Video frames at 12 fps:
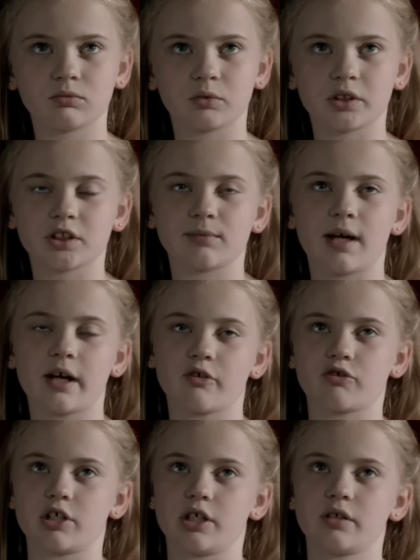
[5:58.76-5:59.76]
What's the matter,
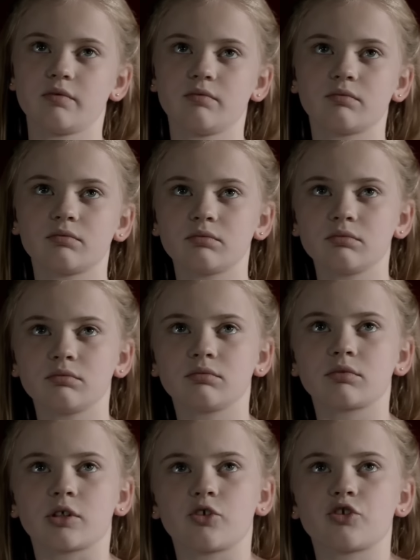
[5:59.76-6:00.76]
Dean?
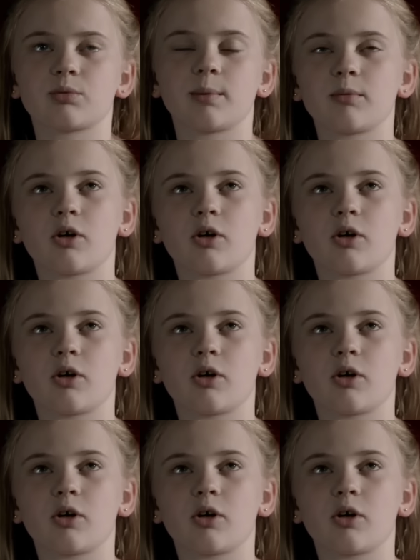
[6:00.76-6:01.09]
Don't you remember